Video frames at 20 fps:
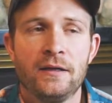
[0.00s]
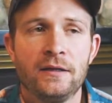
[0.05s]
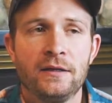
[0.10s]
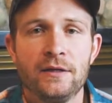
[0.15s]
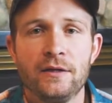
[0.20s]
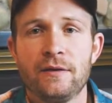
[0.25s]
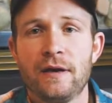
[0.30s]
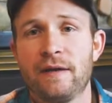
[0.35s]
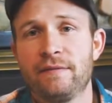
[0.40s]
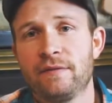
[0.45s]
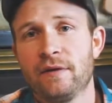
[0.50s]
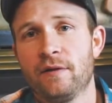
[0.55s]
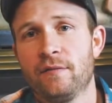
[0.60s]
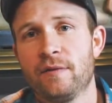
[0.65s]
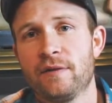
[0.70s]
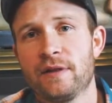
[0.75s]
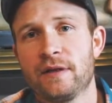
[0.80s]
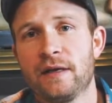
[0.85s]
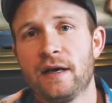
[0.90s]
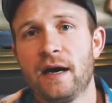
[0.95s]
you have to hunt
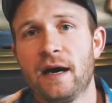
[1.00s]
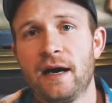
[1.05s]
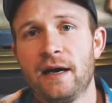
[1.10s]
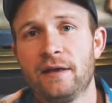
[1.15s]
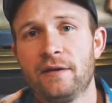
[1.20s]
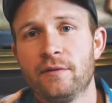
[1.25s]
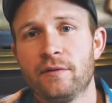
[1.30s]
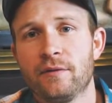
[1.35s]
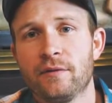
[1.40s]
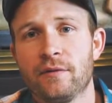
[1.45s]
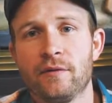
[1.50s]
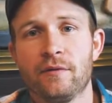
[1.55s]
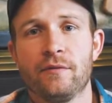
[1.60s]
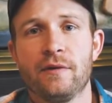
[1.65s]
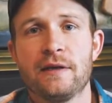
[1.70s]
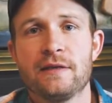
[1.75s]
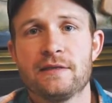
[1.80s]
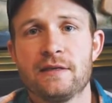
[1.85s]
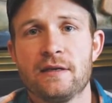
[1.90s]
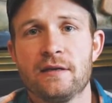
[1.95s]
with a guide or a
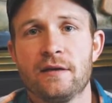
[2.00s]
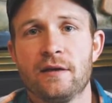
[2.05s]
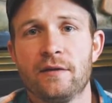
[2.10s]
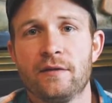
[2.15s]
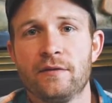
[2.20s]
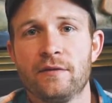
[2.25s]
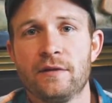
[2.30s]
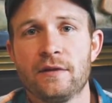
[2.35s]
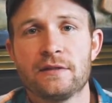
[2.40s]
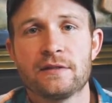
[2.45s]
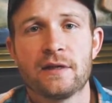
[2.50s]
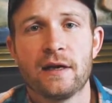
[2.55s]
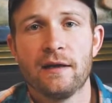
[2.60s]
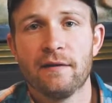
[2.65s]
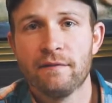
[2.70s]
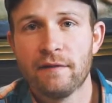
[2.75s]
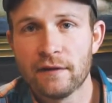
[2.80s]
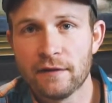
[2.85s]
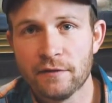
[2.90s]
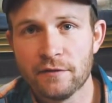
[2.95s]
resident hunter that's kind
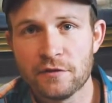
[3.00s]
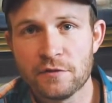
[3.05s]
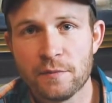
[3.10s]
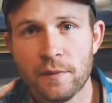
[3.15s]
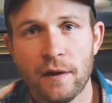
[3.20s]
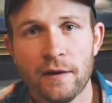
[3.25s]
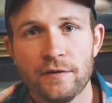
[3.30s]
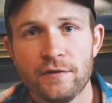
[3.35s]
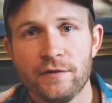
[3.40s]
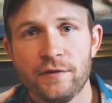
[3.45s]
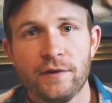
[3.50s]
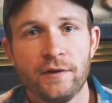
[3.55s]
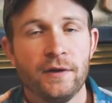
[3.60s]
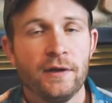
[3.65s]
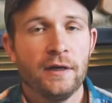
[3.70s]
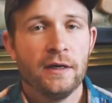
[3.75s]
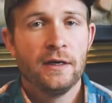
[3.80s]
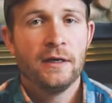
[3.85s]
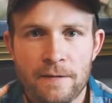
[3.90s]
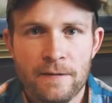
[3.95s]
of like your sponsor.
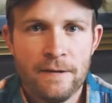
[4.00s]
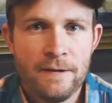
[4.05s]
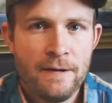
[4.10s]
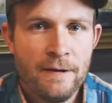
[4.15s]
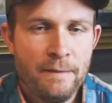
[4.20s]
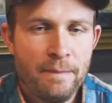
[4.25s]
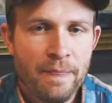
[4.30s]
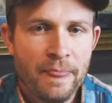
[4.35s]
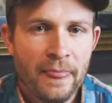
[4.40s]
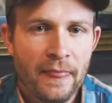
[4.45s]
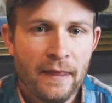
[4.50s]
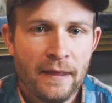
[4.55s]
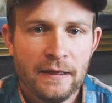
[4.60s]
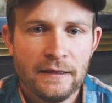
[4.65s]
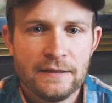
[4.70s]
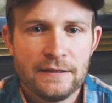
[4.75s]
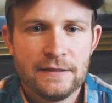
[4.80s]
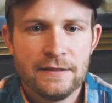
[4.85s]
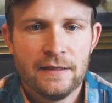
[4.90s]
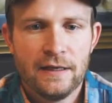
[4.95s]

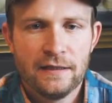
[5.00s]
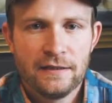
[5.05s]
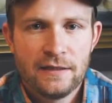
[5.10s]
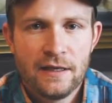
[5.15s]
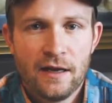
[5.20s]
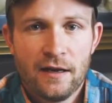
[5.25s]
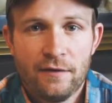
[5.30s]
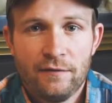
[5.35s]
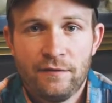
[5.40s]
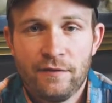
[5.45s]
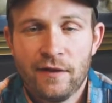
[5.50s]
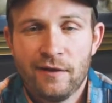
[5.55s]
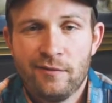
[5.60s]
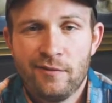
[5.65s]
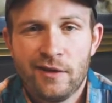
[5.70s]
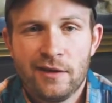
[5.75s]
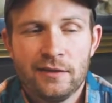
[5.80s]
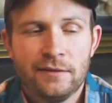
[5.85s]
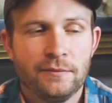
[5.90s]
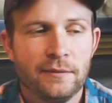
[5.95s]
It's not a fun
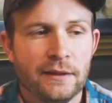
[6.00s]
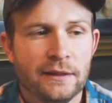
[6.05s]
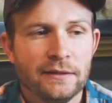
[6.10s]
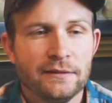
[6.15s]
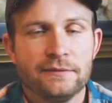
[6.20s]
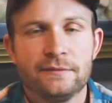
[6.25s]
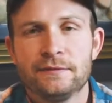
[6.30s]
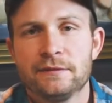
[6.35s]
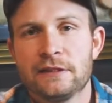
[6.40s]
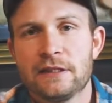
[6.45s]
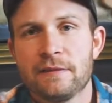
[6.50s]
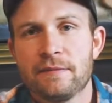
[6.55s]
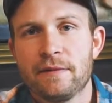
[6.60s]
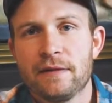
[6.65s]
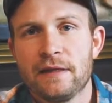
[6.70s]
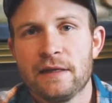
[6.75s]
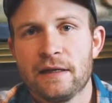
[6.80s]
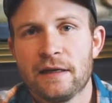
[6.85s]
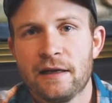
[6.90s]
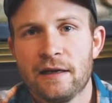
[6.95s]
one, but
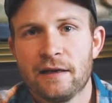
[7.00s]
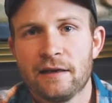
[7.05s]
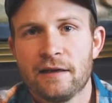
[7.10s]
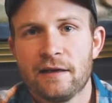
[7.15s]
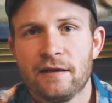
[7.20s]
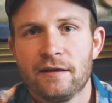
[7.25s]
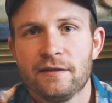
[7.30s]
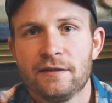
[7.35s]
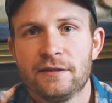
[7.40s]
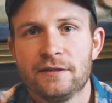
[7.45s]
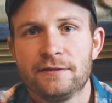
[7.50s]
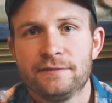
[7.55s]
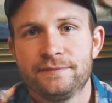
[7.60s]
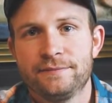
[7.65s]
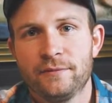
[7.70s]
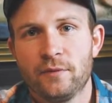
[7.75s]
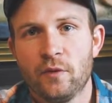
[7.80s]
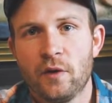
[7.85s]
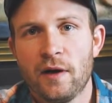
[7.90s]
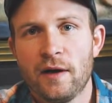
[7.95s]
something you kind of got to
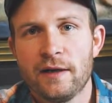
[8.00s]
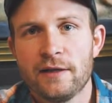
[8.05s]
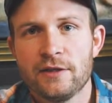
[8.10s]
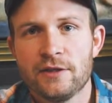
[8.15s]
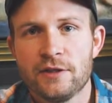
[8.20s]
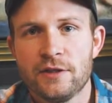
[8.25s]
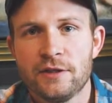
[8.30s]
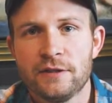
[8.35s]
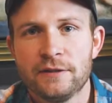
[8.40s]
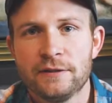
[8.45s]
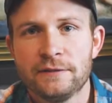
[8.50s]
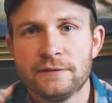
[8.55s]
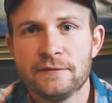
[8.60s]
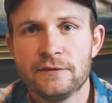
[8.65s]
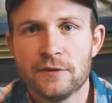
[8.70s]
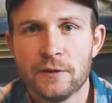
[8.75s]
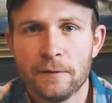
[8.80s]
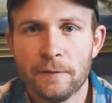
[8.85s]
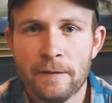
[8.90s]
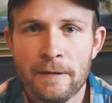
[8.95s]
watch.
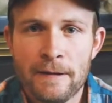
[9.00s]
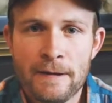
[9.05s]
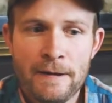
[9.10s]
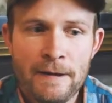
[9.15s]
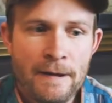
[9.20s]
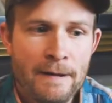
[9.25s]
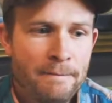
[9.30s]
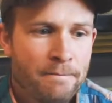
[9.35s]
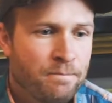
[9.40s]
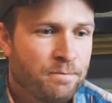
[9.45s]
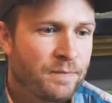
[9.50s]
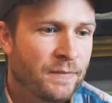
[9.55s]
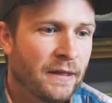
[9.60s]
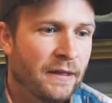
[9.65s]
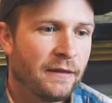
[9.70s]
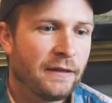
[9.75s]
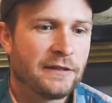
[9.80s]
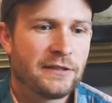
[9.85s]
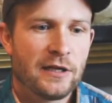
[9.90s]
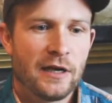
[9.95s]
So
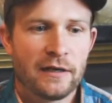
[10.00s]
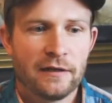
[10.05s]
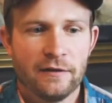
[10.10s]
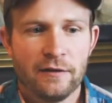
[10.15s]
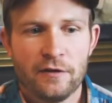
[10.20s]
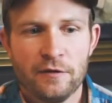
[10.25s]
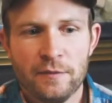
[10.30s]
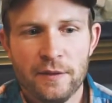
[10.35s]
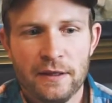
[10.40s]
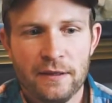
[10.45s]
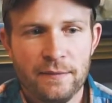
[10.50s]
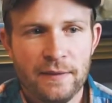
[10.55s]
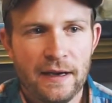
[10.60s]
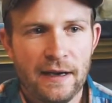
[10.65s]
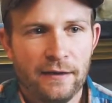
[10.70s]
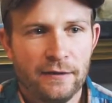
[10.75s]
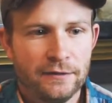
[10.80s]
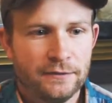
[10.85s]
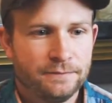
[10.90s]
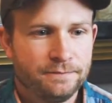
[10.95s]
let's talk a little bit
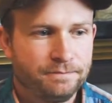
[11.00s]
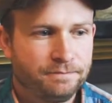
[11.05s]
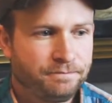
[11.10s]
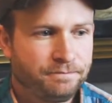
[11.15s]
about